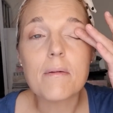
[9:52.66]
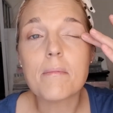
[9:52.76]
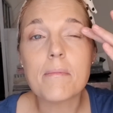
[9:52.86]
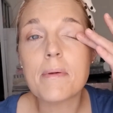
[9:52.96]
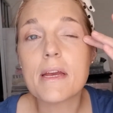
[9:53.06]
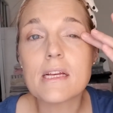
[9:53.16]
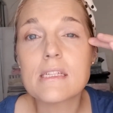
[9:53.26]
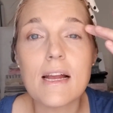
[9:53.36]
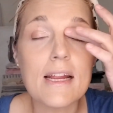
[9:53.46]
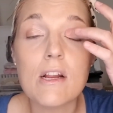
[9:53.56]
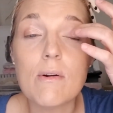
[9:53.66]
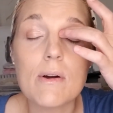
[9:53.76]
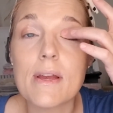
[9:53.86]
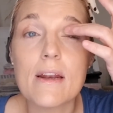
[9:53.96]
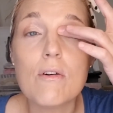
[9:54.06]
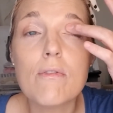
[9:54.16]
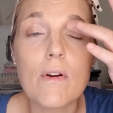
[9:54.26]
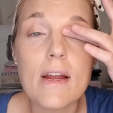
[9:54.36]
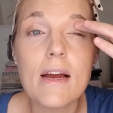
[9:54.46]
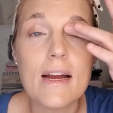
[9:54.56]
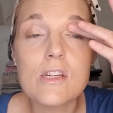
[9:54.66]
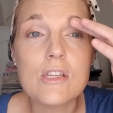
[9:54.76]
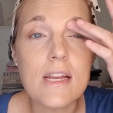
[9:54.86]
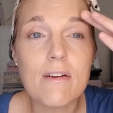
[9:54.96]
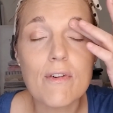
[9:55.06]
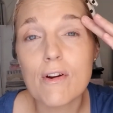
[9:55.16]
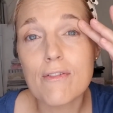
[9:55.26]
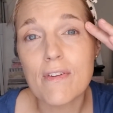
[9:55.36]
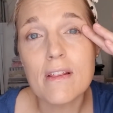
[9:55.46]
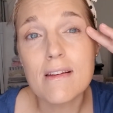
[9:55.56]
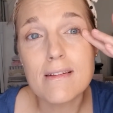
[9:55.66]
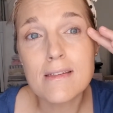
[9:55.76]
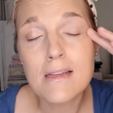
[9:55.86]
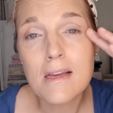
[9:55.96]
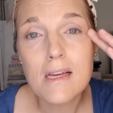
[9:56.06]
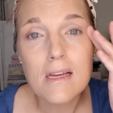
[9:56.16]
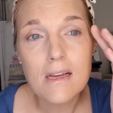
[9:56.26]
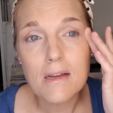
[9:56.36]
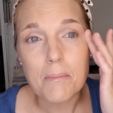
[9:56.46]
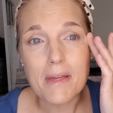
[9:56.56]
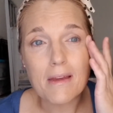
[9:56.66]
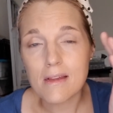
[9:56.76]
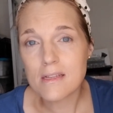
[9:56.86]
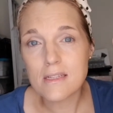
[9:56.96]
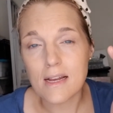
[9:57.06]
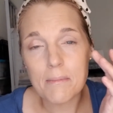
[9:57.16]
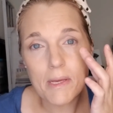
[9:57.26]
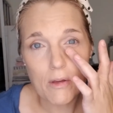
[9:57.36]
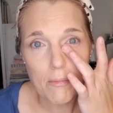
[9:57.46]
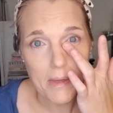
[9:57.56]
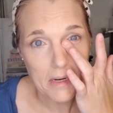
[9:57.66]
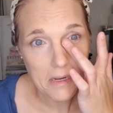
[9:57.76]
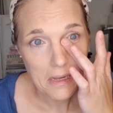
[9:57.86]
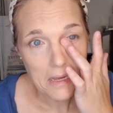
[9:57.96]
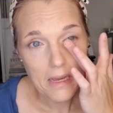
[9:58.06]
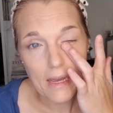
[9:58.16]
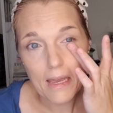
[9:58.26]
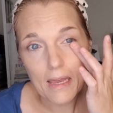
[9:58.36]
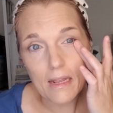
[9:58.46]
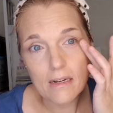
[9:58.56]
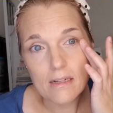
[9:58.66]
Because I know I'll get over it. I just have hurt feelings because I'm human, and